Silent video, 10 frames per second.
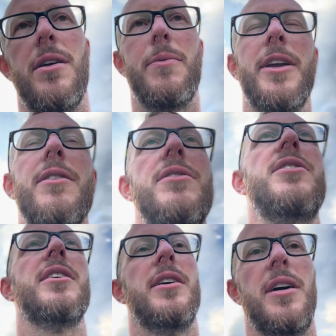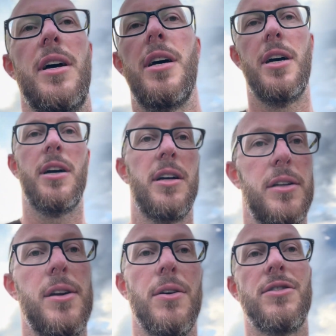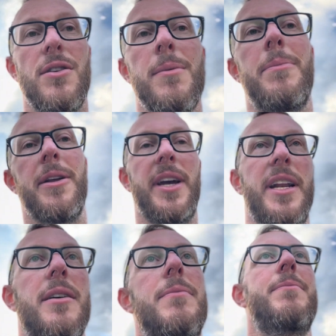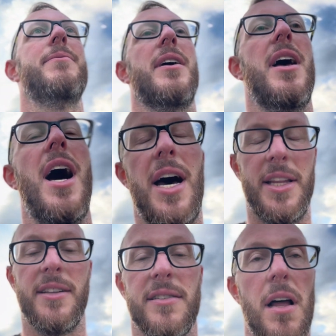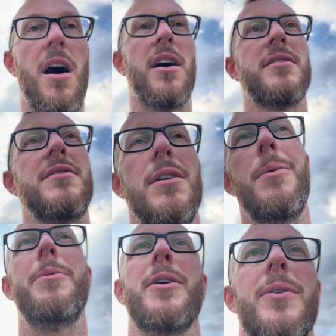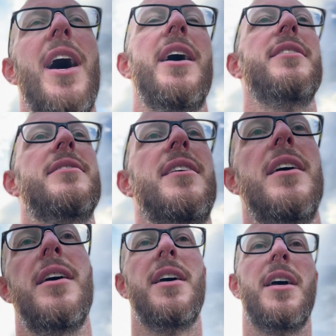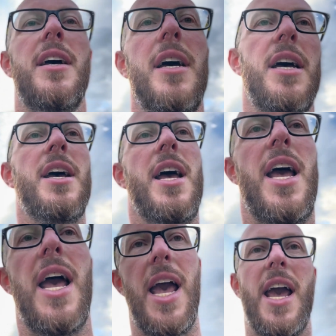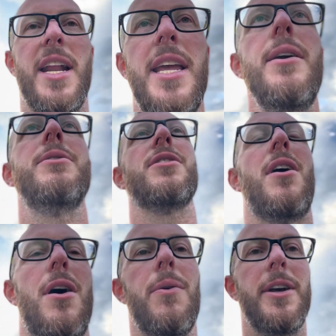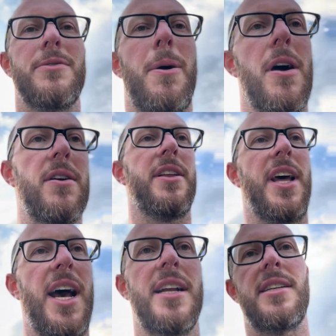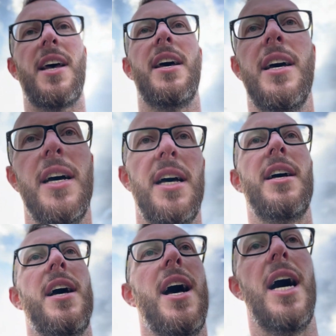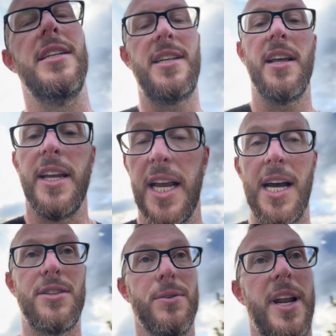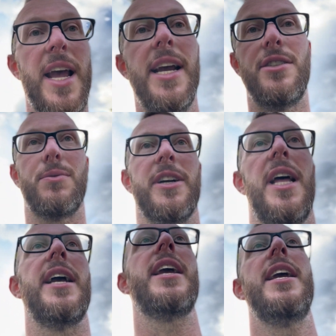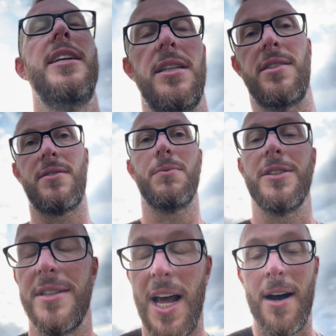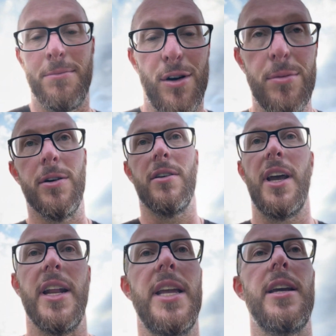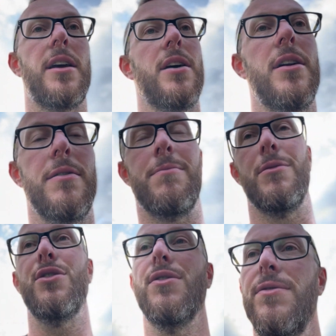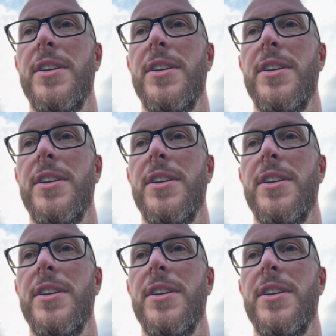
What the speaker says: We used to go snowmobiling on these long snowmobile rides, and he was always part of that until he got to an age where he just was not mobile and he couldn't move.